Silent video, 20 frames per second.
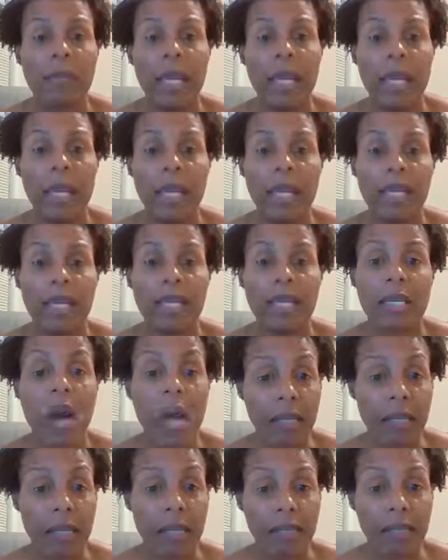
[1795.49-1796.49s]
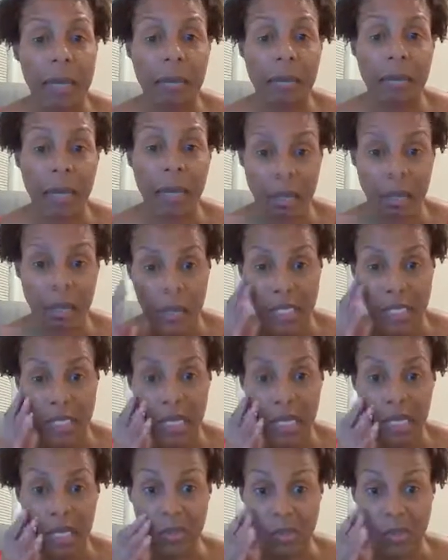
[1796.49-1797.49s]
and cauliflower mashed
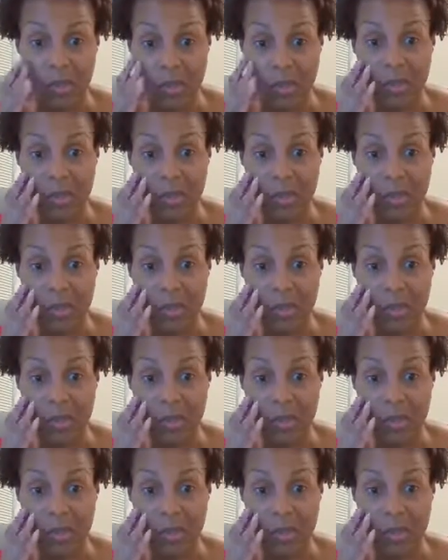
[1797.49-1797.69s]
potatoes.